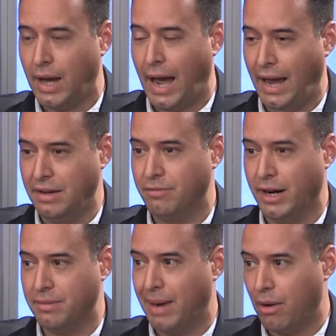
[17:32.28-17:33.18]
I had
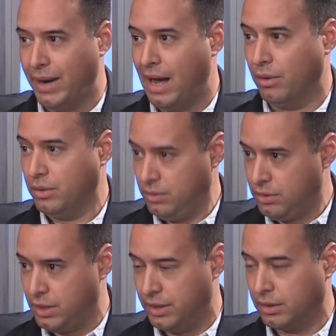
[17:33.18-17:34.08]
invited Myron out
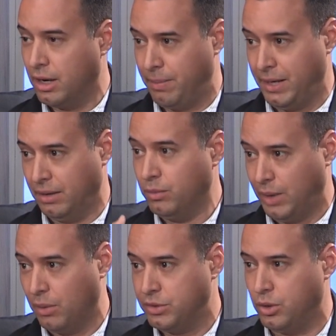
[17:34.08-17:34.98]
to the company
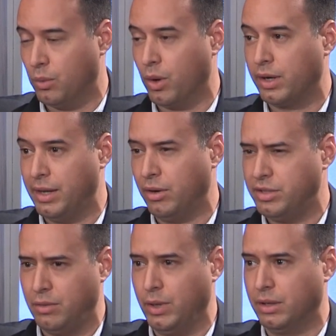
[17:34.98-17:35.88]
when I was still working there to
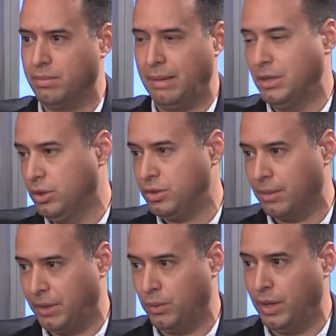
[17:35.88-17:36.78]
see if we could maybe do
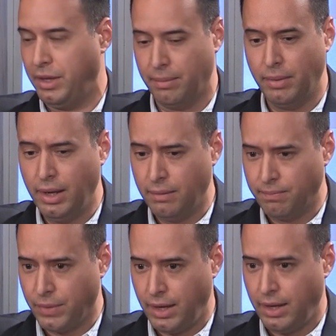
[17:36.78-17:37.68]
something with him.
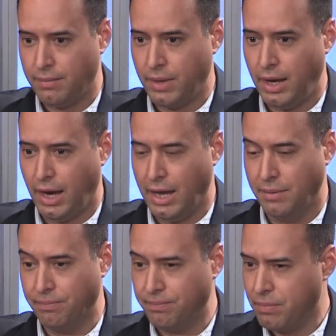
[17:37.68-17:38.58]

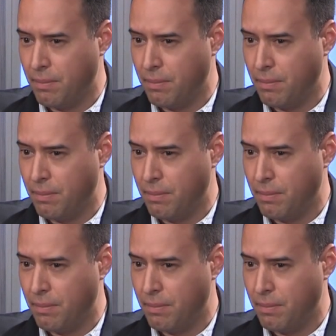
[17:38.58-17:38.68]
And